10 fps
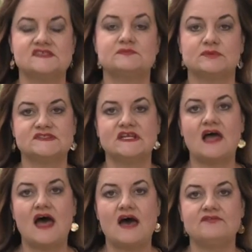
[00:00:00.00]
This is
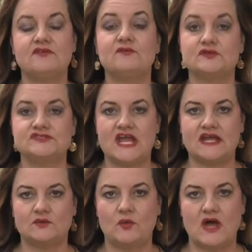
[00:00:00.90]
Priscilla Huff for
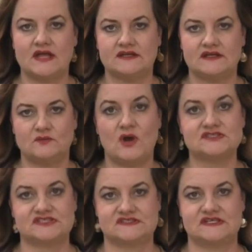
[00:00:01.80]
JN1
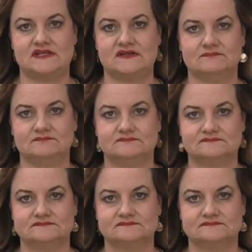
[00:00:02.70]
in Washington.